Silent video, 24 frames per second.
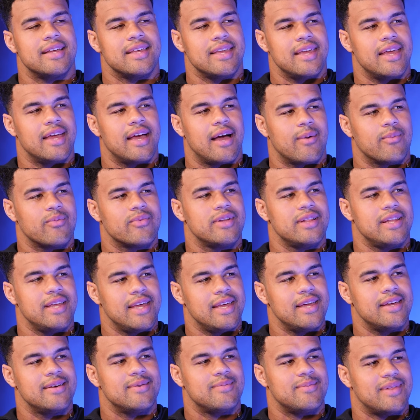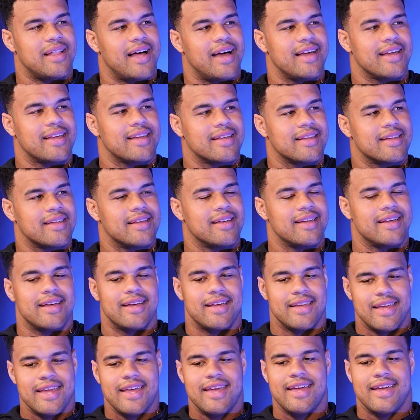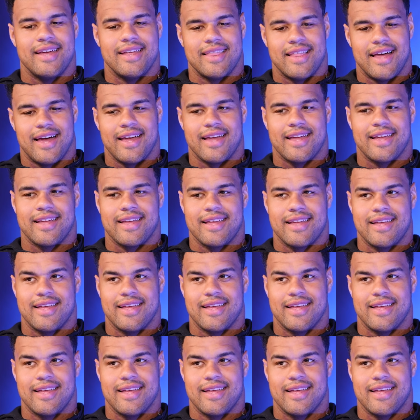yeah, I'm really him. Like, yeah, like